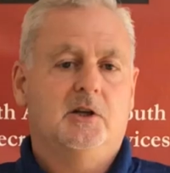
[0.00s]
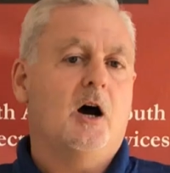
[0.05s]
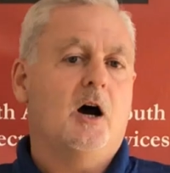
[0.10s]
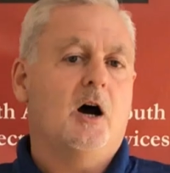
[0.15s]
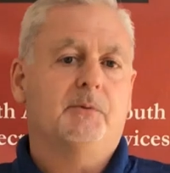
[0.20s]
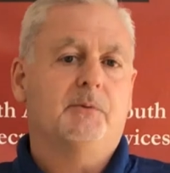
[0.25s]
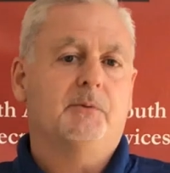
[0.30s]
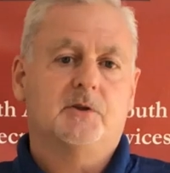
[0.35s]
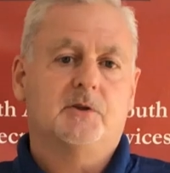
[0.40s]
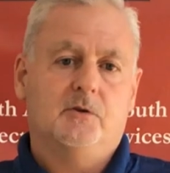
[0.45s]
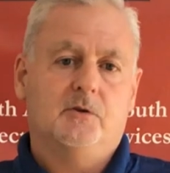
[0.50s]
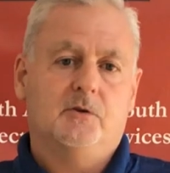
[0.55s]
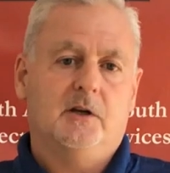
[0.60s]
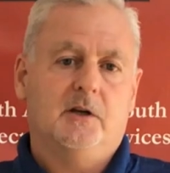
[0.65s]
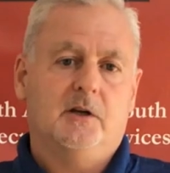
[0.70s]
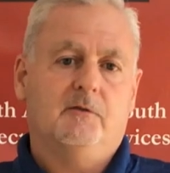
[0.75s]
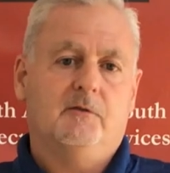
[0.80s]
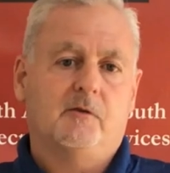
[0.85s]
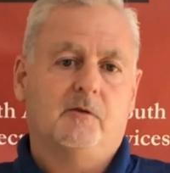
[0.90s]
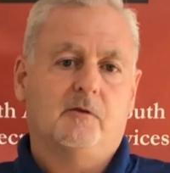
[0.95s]
the
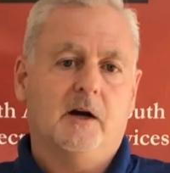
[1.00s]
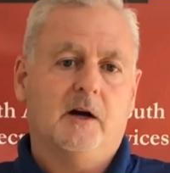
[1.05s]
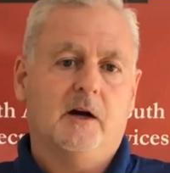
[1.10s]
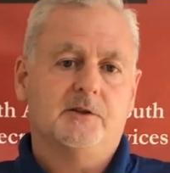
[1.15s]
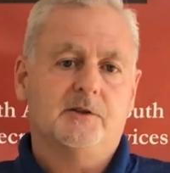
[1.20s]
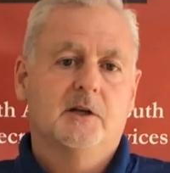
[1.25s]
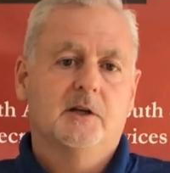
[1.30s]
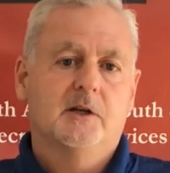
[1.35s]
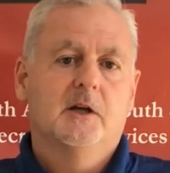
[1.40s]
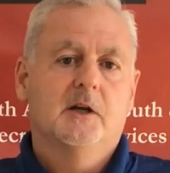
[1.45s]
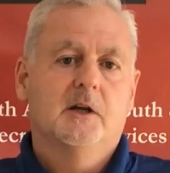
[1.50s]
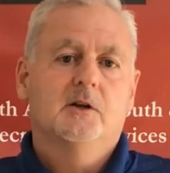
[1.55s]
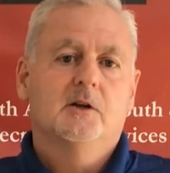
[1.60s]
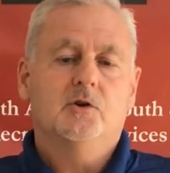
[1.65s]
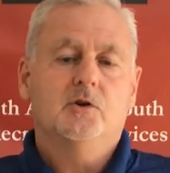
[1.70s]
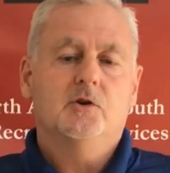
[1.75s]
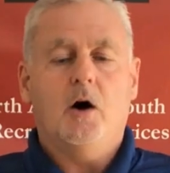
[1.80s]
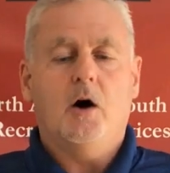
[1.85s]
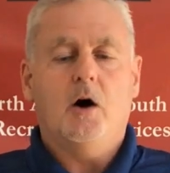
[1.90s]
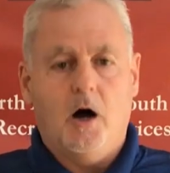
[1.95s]
opportunity for us
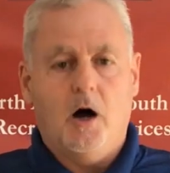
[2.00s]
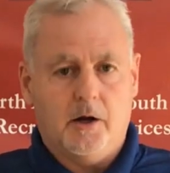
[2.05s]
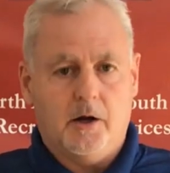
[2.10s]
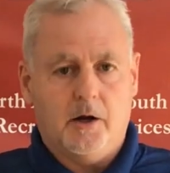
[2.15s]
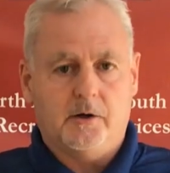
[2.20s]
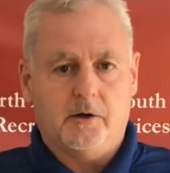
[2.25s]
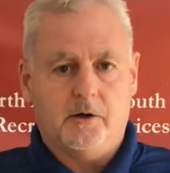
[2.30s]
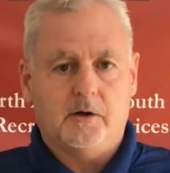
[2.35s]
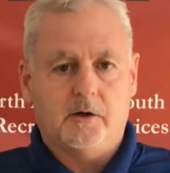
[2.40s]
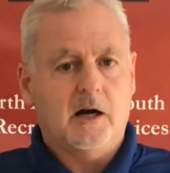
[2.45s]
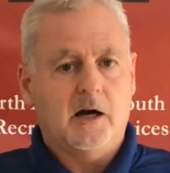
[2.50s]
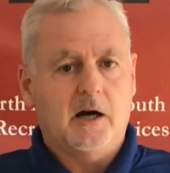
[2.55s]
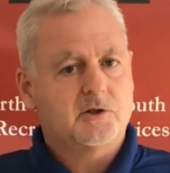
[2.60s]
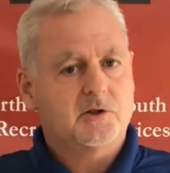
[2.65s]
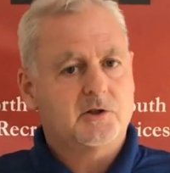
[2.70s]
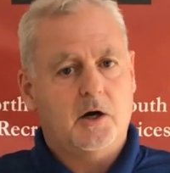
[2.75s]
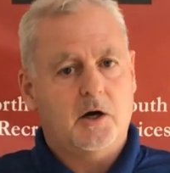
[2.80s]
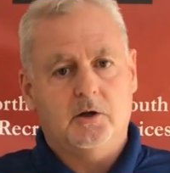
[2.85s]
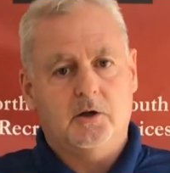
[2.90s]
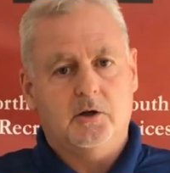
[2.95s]
to honor our
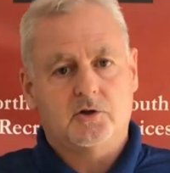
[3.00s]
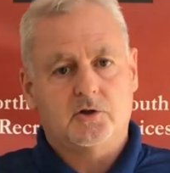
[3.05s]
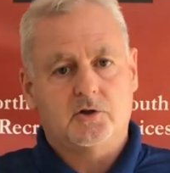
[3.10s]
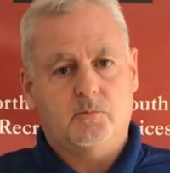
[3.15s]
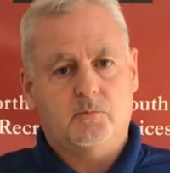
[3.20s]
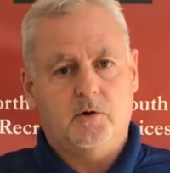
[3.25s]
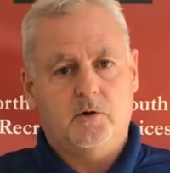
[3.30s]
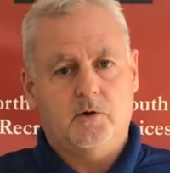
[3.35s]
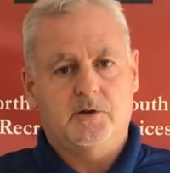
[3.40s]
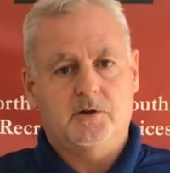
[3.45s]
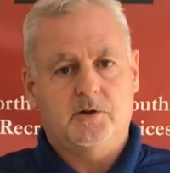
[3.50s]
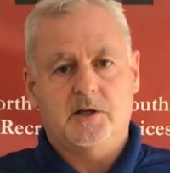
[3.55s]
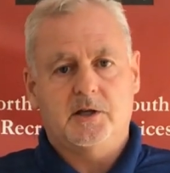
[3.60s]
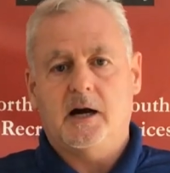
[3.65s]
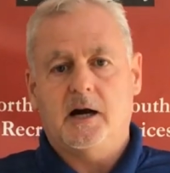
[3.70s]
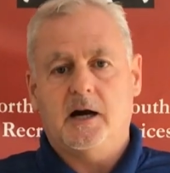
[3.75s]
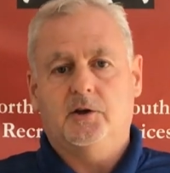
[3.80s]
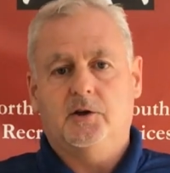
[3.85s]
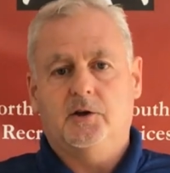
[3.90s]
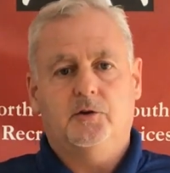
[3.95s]
scholarship winners
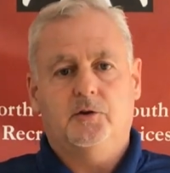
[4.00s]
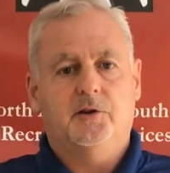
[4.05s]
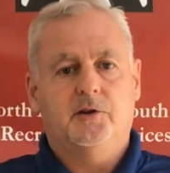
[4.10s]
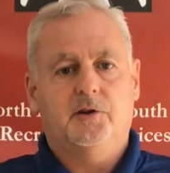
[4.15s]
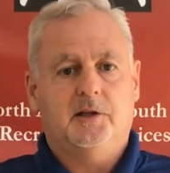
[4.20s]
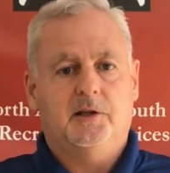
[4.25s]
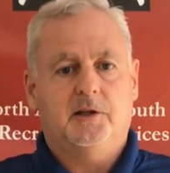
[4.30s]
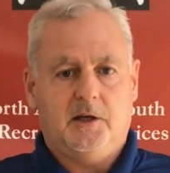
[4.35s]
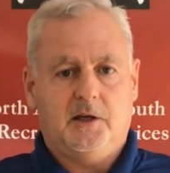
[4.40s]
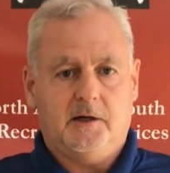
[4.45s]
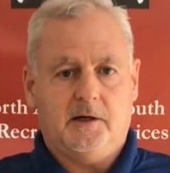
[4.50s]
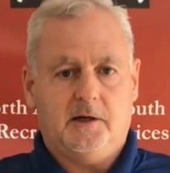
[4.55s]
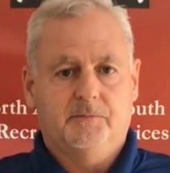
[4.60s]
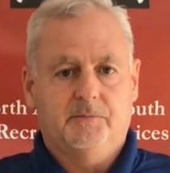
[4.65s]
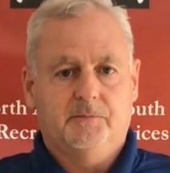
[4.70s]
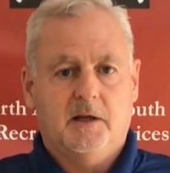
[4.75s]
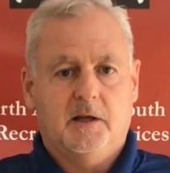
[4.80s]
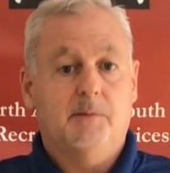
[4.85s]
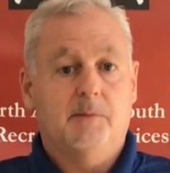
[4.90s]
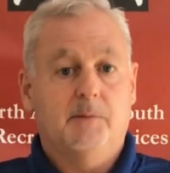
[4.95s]
and our Youth of the Year
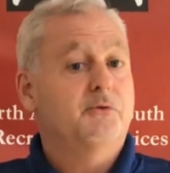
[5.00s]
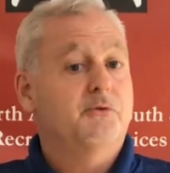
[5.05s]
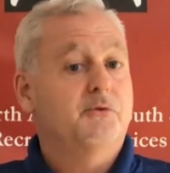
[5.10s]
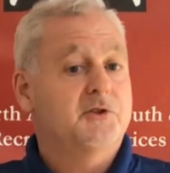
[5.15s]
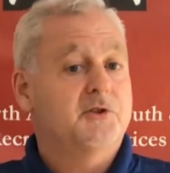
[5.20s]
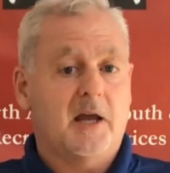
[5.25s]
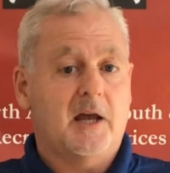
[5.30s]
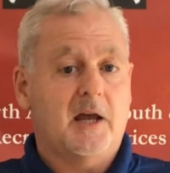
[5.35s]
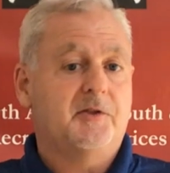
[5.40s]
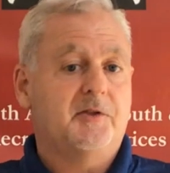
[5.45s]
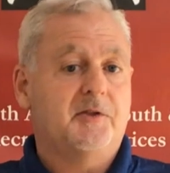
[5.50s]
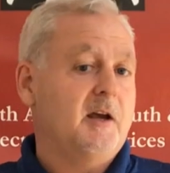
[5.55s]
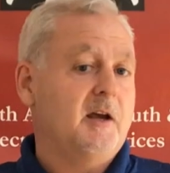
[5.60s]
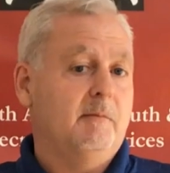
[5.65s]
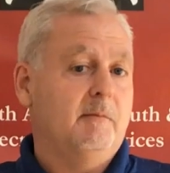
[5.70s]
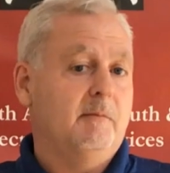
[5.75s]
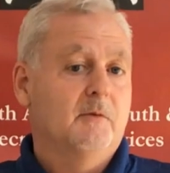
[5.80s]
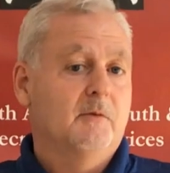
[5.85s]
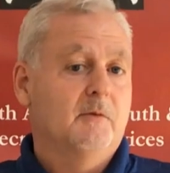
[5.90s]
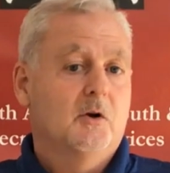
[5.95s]
and present
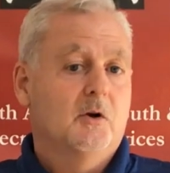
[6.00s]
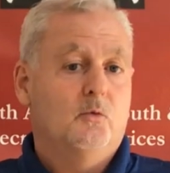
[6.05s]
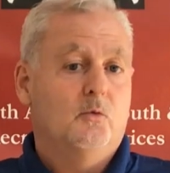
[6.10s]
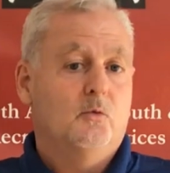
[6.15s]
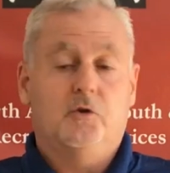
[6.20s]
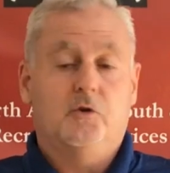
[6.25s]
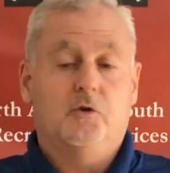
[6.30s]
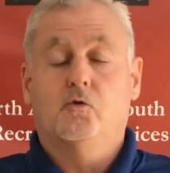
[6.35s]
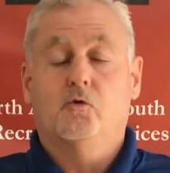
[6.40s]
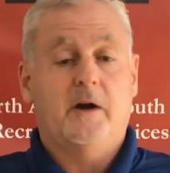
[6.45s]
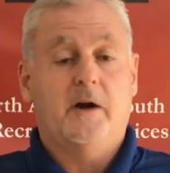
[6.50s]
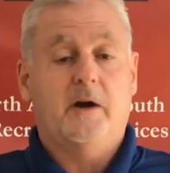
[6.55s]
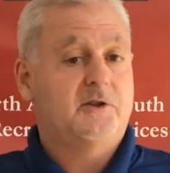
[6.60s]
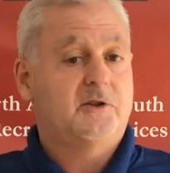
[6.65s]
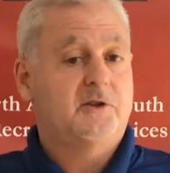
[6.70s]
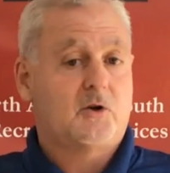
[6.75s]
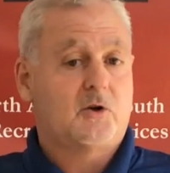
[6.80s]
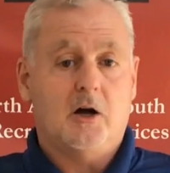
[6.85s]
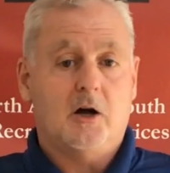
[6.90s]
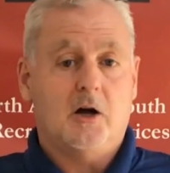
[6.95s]
them with
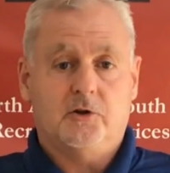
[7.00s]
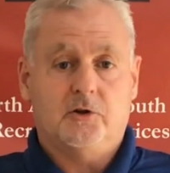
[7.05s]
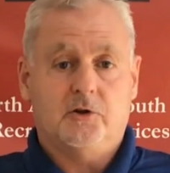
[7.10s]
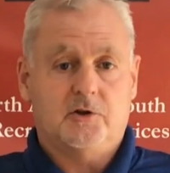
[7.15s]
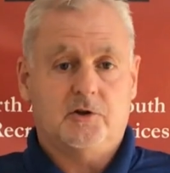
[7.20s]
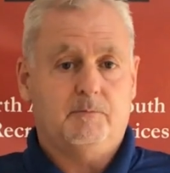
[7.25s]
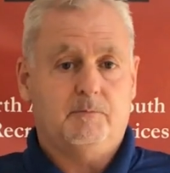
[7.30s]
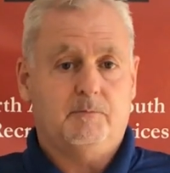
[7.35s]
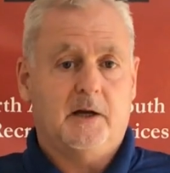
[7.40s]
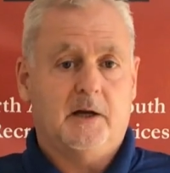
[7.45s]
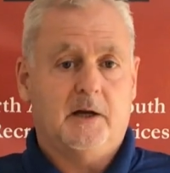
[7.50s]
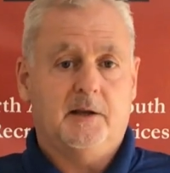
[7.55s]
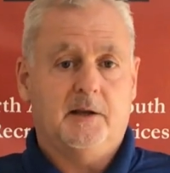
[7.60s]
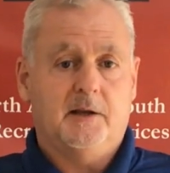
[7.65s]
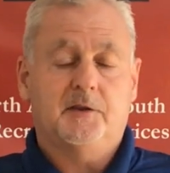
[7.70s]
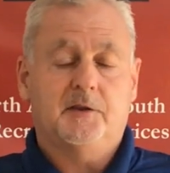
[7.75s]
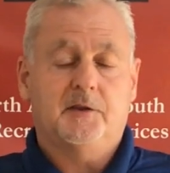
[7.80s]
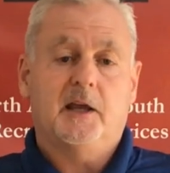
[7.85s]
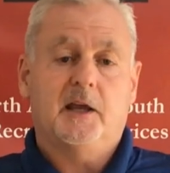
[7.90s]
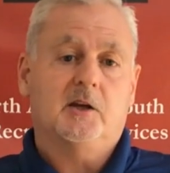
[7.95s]
great scholarship money
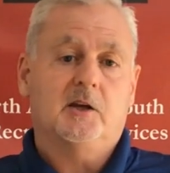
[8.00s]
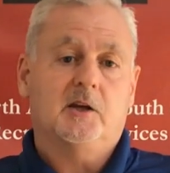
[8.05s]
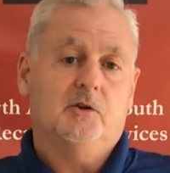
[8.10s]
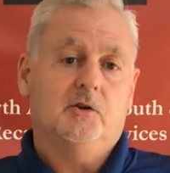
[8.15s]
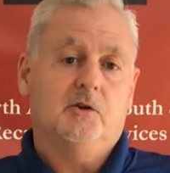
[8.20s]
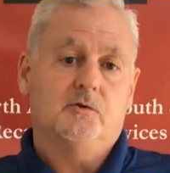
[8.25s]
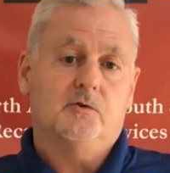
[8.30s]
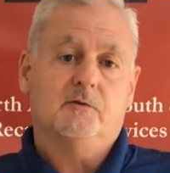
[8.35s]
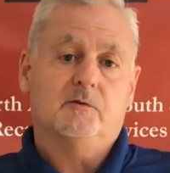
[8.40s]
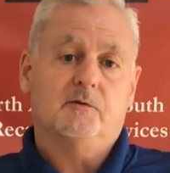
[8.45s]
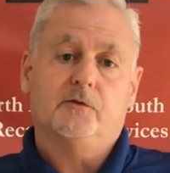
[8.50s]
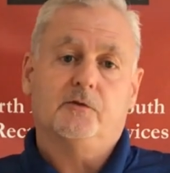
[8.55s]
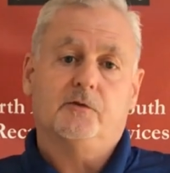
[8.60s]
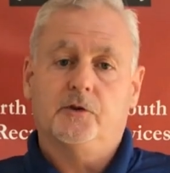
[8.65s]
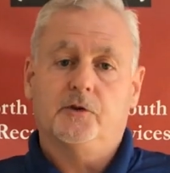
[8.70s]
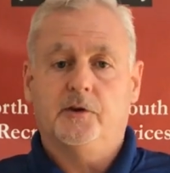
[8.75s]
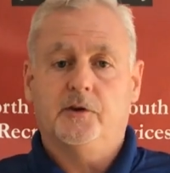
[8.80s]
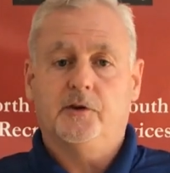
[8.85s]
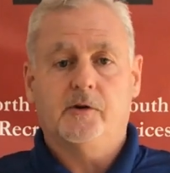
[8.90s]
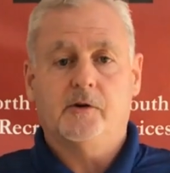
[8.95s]
that they can use to
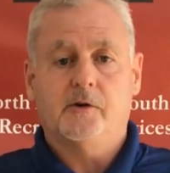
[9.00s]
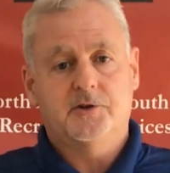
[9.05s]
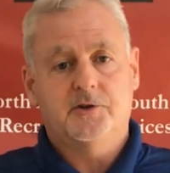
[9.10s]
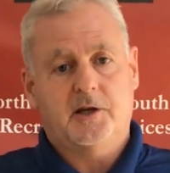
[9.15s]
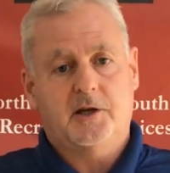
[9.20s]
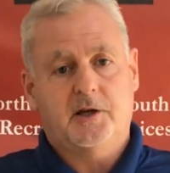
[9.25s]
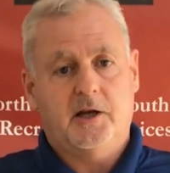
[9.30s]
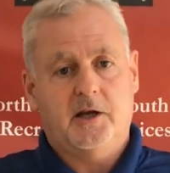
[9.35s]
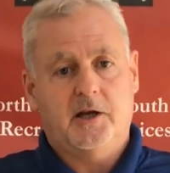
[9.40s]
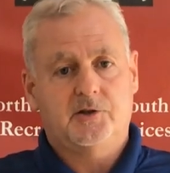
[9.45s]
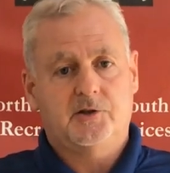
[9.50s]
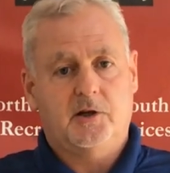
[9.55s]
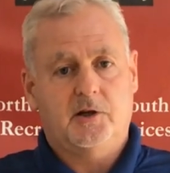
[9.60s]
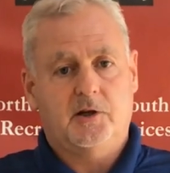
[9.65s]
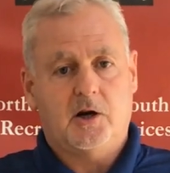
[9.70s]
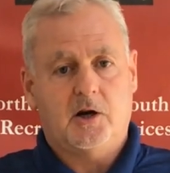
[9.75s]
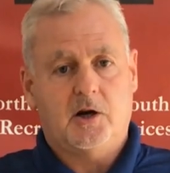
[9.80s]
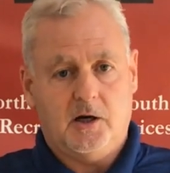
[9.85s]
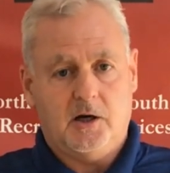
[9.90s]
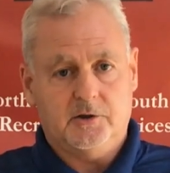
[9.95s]
further their education
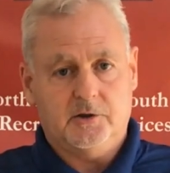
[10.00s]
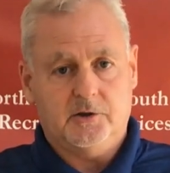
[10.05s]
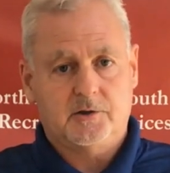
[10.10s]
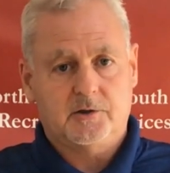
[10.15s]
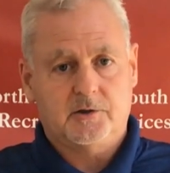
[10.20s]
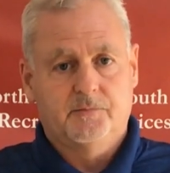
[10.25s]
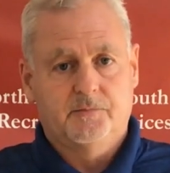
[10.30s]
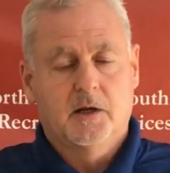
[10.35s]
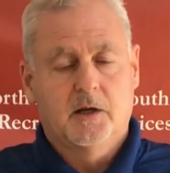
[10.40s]
in college.